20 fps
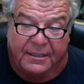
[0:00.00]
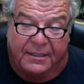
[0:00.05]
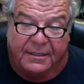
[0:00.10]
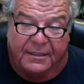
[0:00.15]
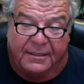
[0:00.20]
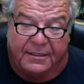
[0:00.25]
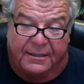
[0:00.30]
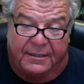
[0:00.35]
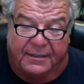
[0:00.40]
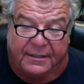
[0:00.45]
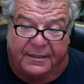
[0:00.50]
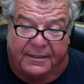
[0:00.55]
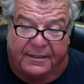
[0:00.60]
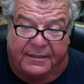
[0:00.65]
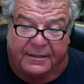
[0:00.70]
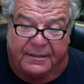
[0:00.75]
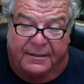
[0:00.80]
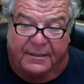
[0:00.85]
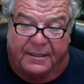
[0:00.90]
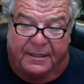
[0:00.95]

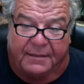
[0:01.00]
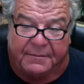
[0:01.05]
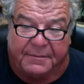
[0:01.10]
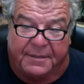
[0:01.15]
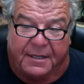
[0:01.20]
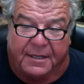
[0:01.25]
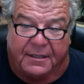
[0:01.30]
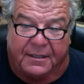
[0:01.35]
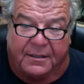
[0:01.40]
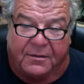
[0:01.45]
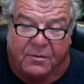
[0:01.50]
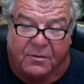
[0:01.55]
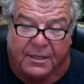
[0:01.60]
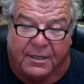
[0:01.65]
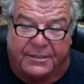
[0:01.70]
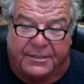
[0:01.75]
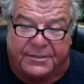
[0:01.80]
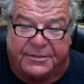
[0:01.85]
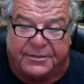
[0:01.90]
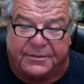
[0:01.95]
and I'm not
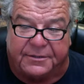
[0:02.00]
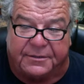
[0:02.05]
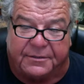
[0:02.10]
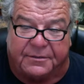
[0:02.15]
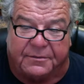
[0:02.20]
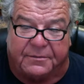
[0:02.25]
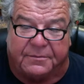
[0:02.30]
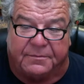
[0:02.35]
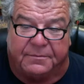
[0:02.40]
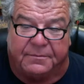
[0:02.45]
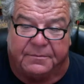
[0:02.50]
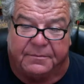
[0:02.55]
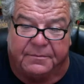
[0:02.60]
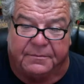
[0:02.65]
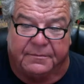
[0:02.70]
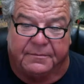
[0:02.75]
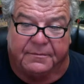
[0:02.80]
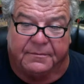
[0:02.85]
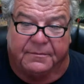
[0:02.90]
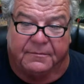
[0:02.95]
quite sure
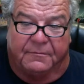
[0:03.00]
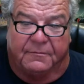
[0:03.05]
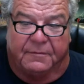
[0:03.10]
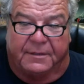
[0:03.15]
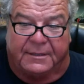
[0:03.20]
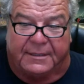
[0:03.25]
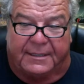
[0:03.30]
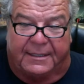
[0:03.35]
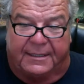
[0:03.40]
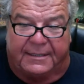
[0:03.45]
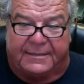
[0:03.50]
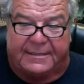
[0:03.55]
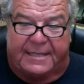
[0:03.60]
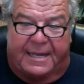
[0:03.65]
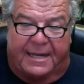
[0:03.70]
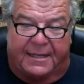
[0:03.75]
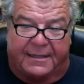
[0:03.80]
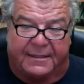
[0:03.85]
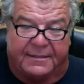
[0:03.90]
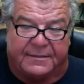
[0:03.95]
what
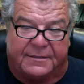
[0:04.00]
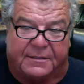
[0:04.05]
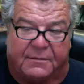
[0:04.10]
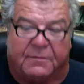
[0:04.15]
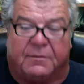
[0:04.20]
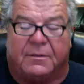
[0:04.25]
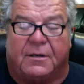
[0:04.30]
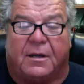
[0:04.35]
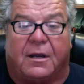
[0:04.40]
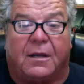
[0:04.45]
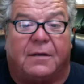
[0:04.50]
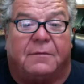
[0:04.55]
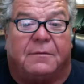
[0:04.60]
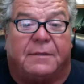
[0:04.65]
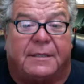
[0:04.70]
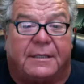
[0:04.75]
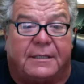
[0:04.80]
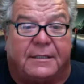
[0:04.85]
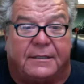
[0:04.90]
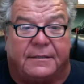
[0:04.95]
exactly is going on
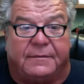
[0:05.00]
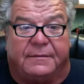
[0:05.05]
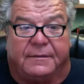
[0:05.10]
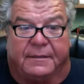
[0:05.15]
with it,